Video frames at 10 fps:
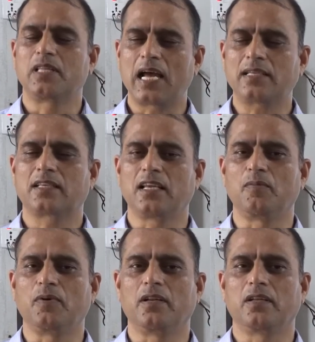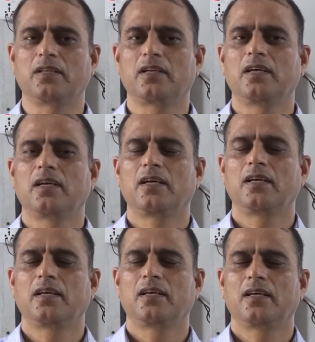that level,
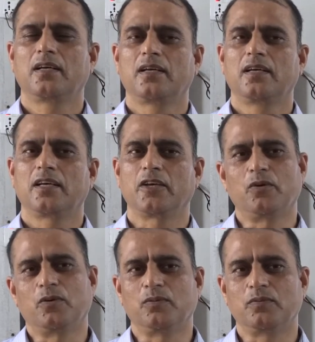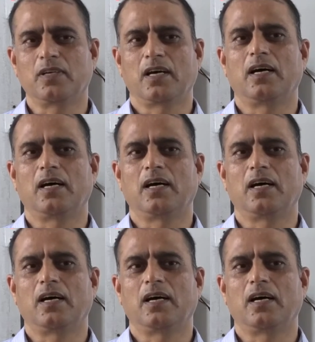you know,